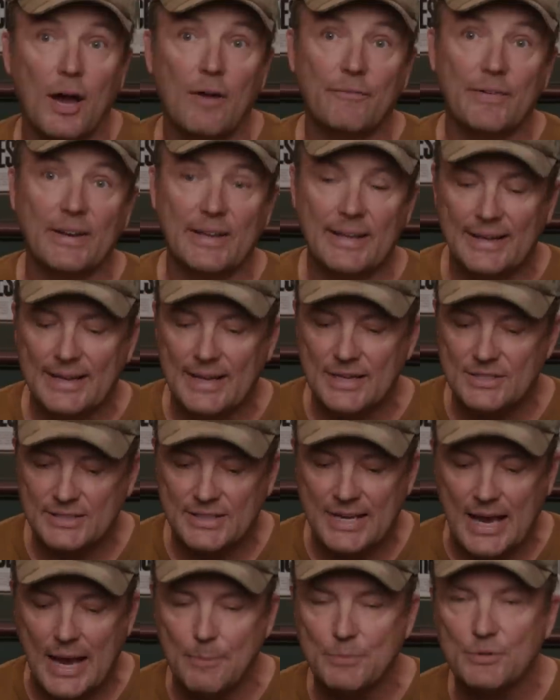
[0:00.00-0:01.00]
off and he
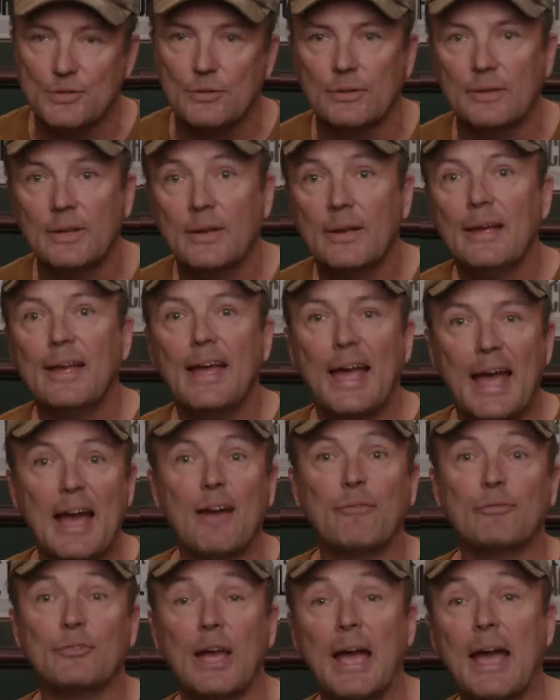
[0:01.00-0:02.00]
gets captured.
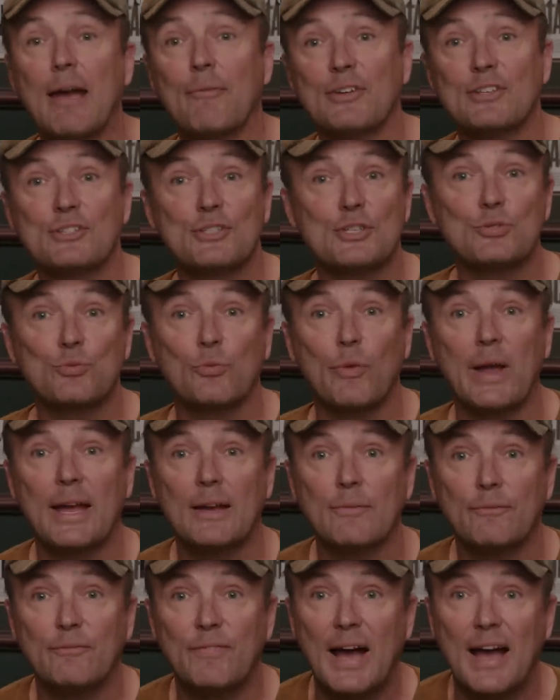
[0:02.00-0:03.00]
After having just
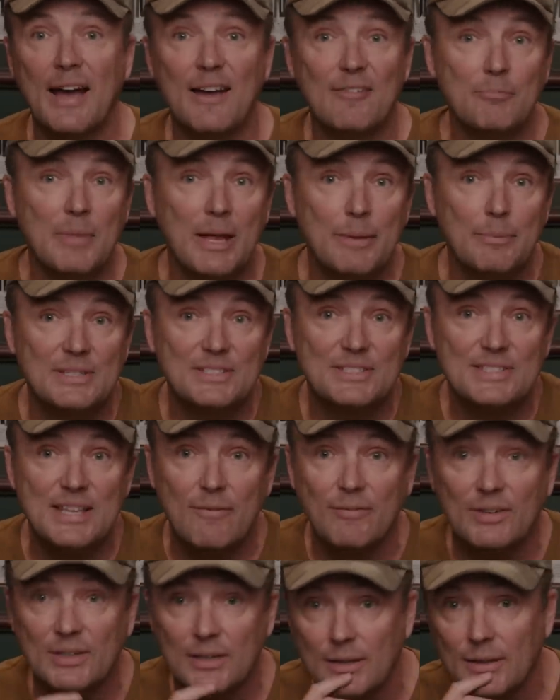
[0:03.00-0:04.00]
ran five, maybe
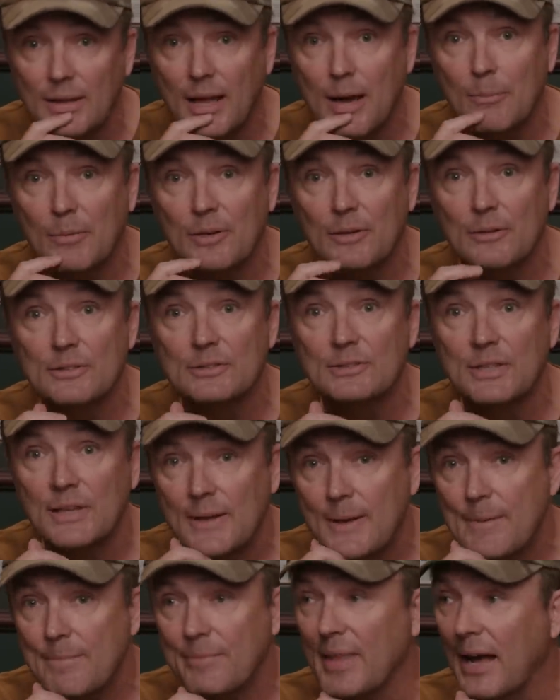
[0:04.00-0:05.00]
seven kilometers,
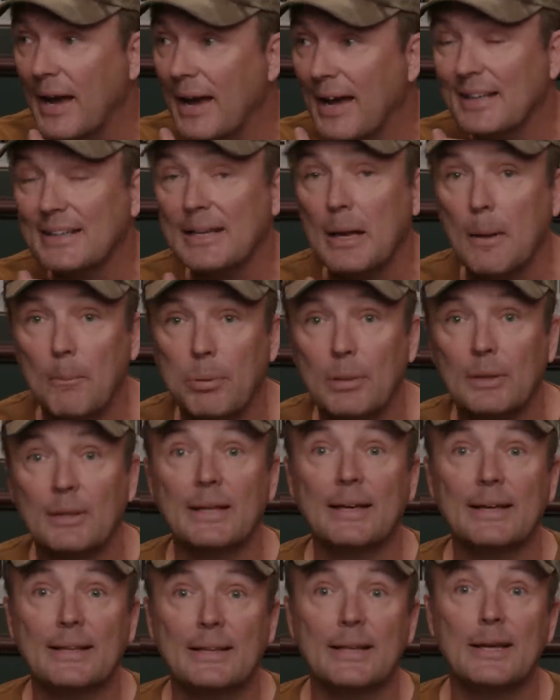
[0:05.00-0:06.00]
uh,
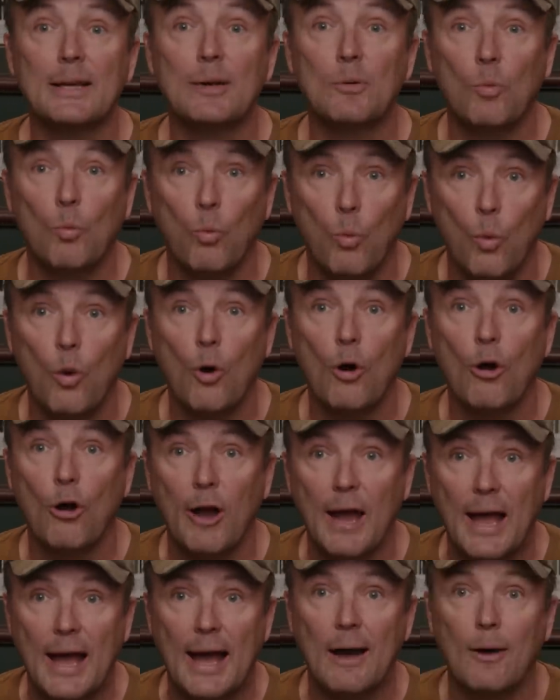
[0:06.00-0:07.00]
completely
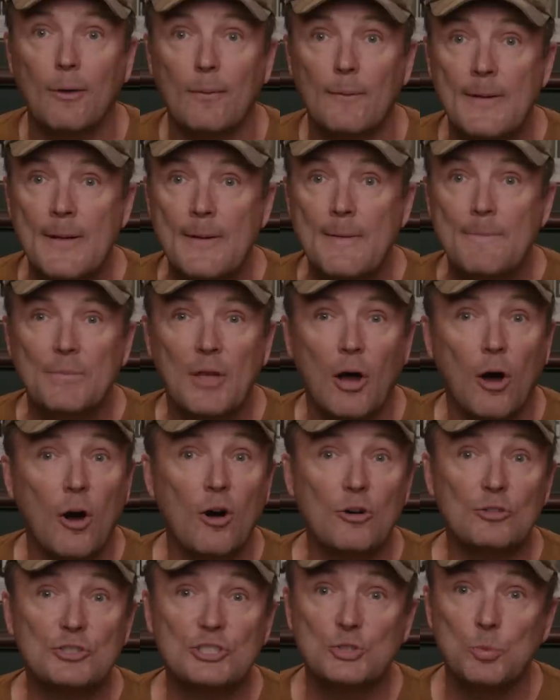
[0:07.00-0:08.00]
wore out,
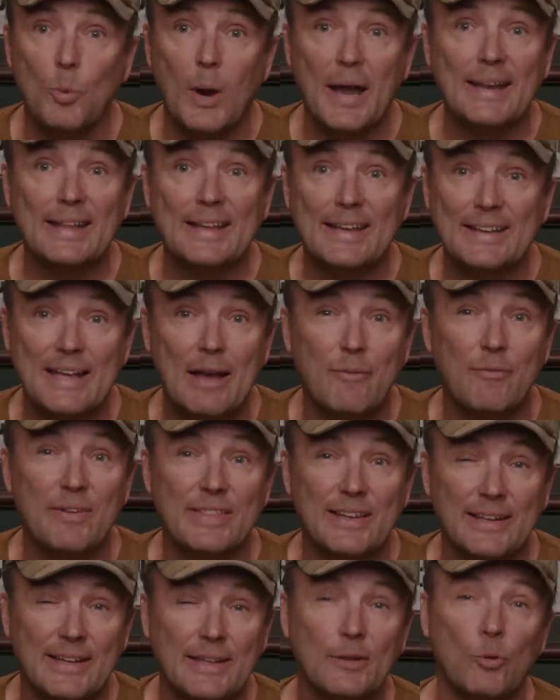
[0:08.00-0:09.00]
all sweaty and
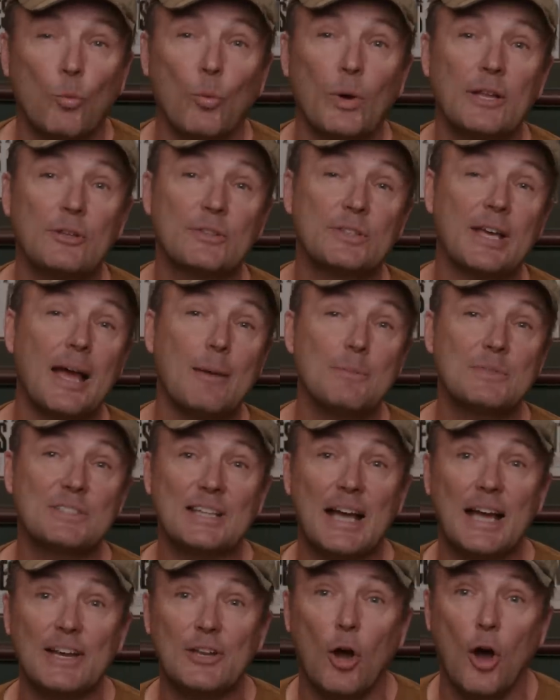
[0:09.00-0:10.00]
everything. In the wintertime
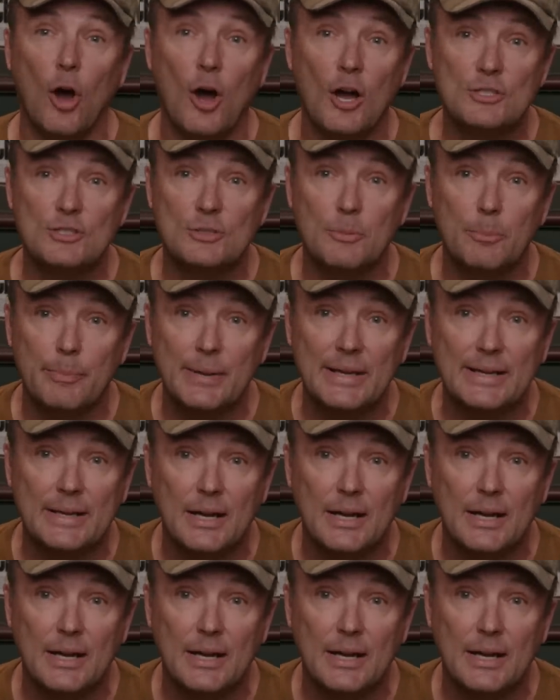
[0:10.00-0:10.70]
is kind of awesome